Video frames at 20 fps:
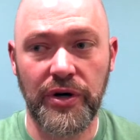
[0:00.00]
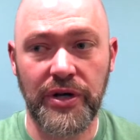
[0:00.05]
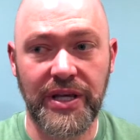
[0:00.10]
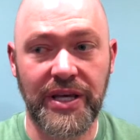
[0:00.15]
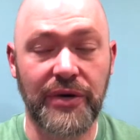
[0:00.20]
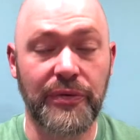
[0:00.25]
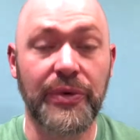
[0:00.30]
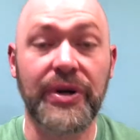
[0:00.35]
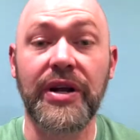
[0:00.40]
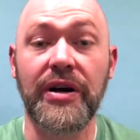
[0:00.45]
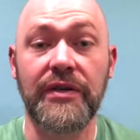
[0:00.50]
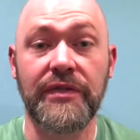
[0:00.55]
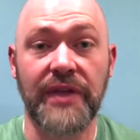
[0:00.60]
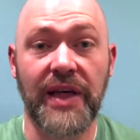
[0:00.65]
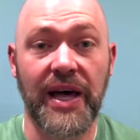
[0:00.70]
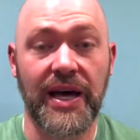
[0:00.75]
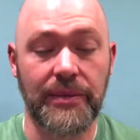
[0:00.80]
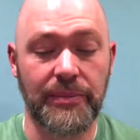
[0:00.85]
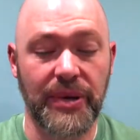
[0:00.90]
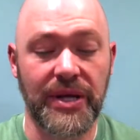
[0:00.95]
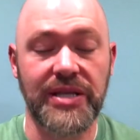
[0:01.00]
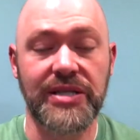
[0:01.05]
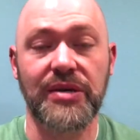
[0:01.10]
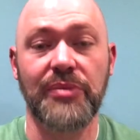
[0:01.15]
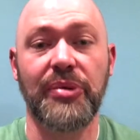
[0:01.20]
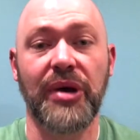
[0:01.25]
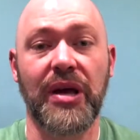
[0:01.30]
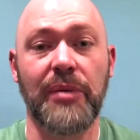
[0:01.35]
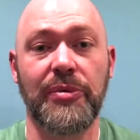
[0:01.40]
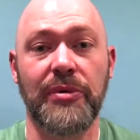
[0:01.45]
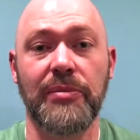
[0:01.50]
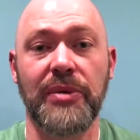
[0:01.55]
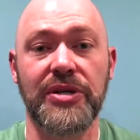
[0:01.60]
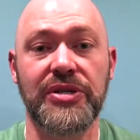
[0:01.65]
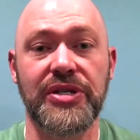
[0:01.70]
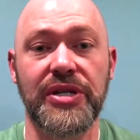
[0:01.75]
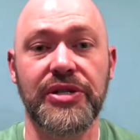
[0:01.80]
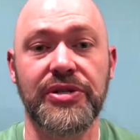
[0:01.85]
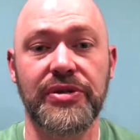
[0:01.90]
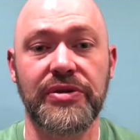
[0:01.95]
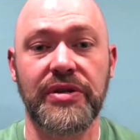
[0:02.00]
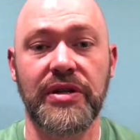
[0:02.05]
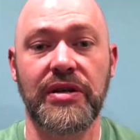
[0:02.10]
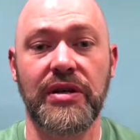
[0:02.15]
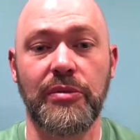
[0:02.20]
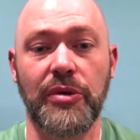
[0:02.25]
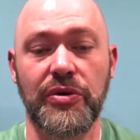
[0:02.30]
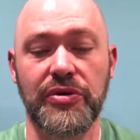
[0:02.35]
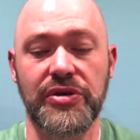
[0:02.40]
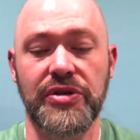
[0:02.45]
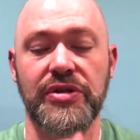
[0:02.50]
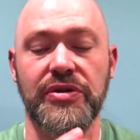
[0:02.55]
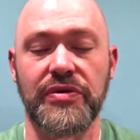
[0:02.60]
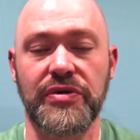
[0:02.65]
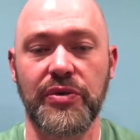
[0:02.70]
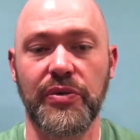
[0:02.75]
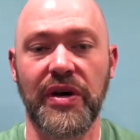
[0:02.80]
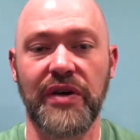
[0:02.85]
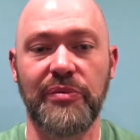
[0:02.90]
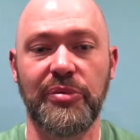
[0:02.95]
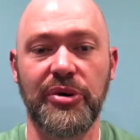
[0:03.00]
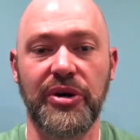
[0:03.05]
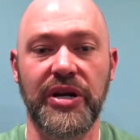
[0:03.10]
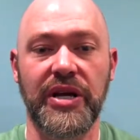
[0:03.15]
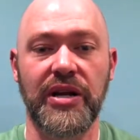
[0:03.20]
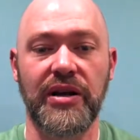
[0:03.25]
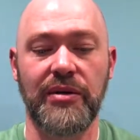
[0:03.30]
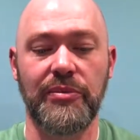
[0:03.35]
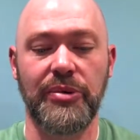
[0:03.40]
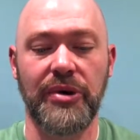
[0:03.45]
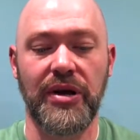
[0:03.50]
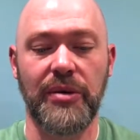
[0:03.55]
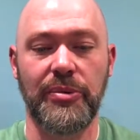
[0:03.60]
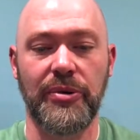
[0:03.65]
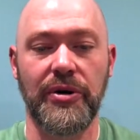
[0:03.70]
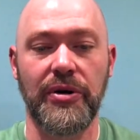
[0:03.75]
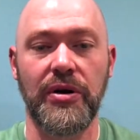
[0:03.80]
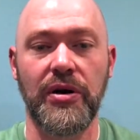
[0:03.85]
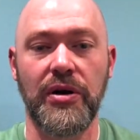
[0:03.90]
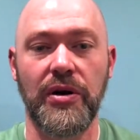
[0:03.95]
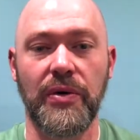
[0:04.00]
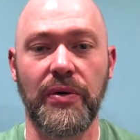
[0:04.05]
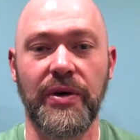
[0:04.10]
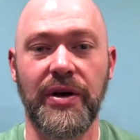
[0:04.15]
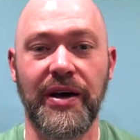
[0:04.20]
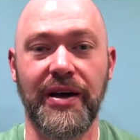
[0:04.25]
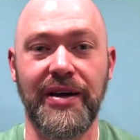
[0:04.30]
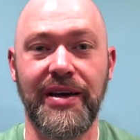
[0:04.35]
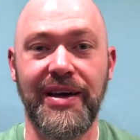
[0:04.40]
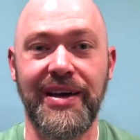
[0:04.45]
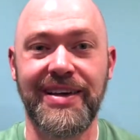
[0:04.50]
get rid of that piece of paper much easier than the emotion. So it's a way of putting it on paper, okay?